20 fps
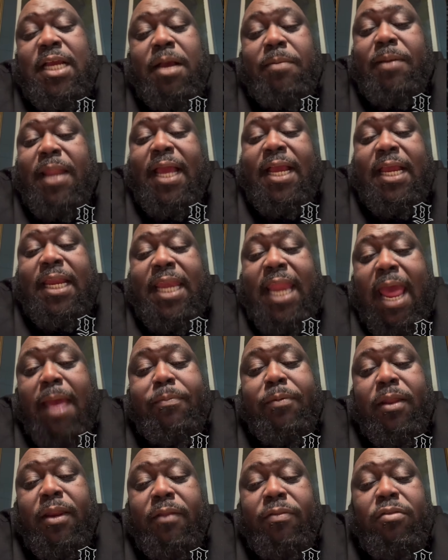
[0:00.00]
like a
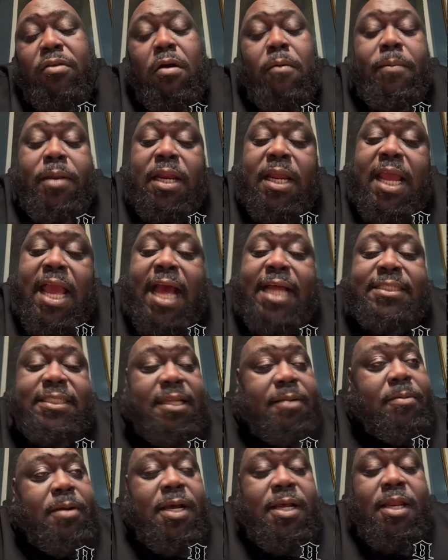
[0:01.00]
napkin and throw him in the
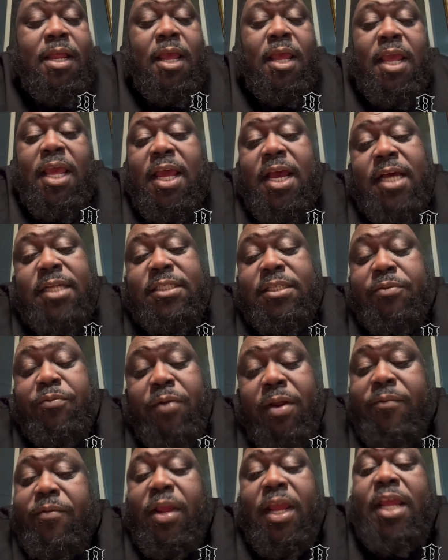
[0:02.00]
goddamn Hudson
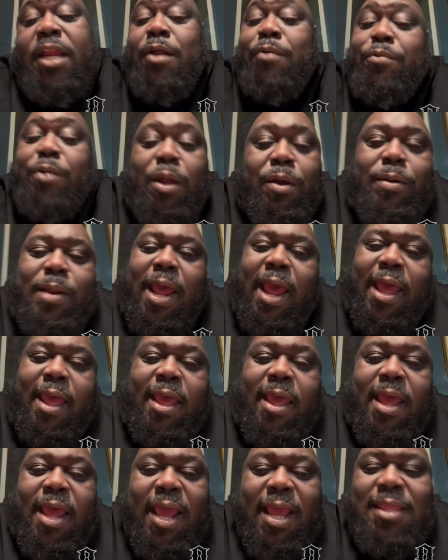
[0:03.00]
River. He don't know that.
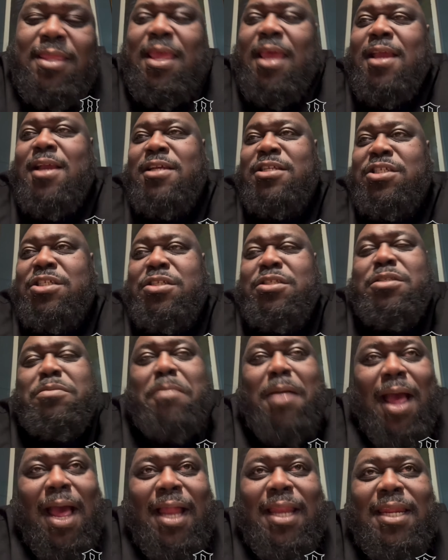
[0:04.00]
He think because you are
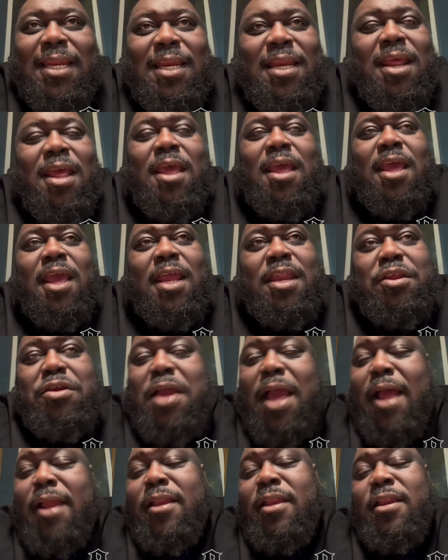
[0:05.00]
smiling and you
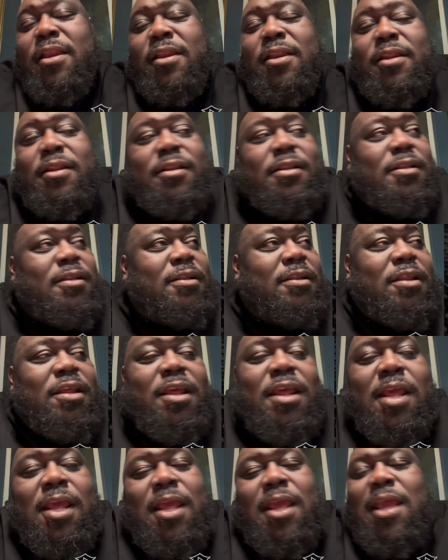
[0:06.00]
got, the, the,
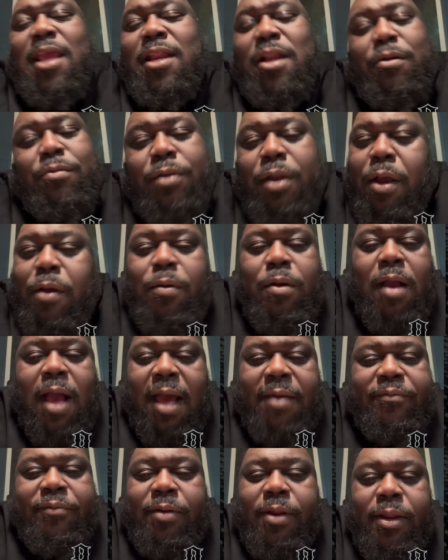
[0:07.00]
he, he don't know,
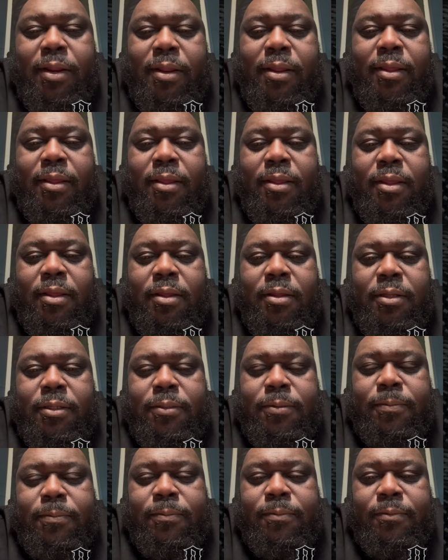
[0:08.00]
Godfrey.
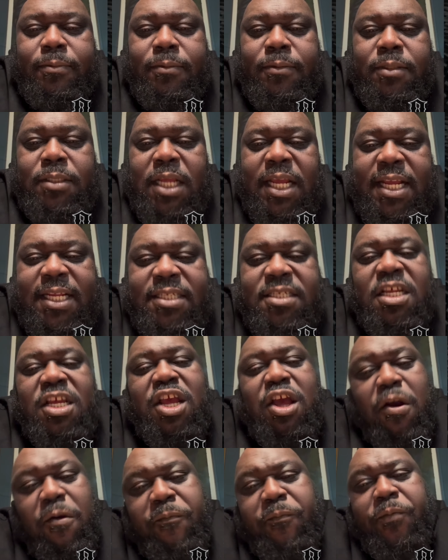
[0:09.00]
He's
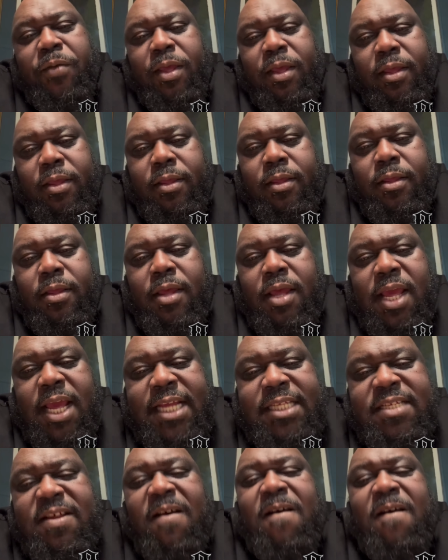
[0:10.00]
goofy. He's a